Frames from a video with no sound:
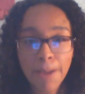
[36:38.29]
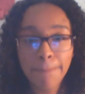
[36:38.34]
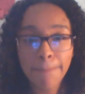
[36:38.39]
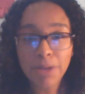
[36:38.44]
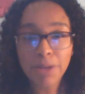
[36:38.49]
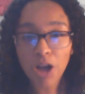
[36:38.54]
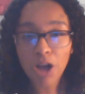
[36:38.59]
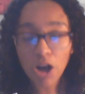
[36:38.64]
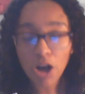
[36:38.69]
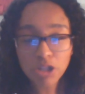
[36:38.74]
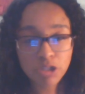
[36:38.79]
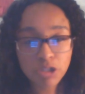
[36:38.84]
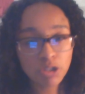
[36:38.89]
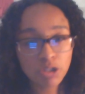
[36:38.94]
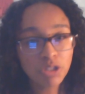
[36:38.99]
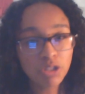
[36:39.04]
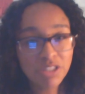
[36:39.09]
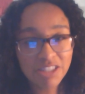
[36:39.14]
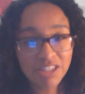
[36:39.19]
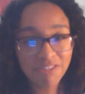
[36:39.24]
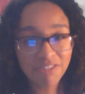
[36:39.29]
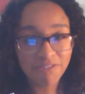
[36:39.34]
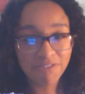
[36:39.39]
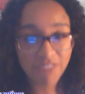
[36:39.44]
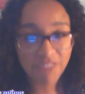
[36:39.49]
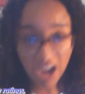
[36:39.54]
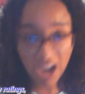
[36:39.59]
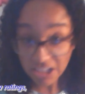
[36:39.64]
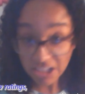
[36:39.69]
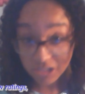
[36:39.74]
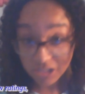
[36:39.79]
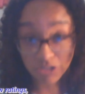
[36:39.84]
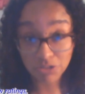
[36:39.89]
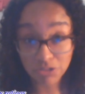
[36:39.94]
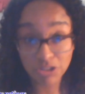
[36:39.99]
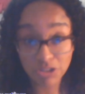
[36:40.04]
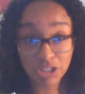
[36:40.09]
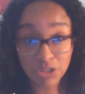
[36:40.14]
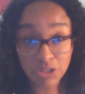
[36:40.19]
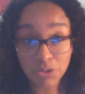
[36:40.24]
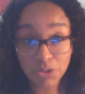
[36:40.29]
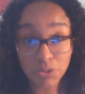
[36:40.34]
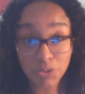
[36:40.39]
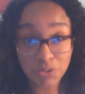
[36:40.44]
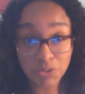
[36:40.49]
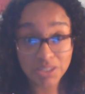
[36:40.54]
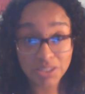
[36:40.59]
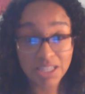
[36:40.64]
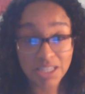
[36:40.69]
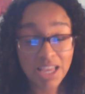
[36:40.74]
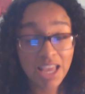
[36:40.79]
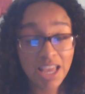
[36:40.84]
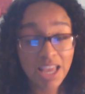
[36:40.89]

but also using Batu to use,